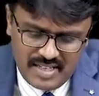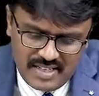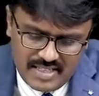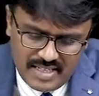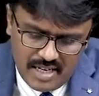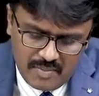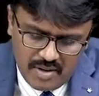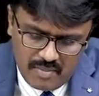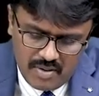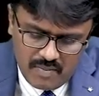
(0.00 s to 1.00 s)
The second
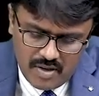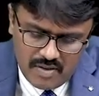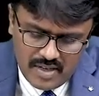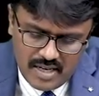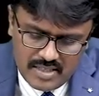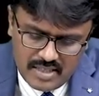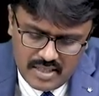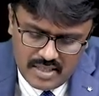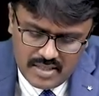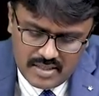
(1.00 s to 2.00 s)
problem what we can
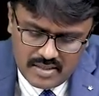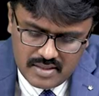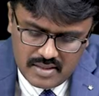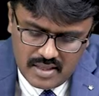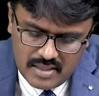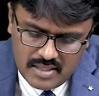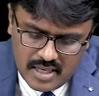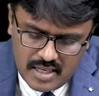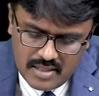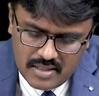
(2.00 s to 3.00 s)
see is there is a
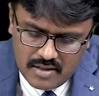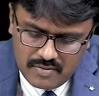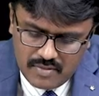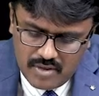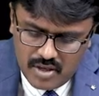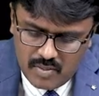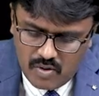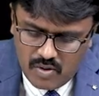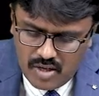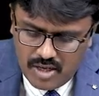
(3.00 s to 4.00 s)
chance of
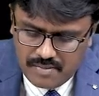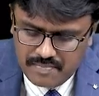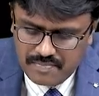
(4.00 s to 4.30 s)
pneumonia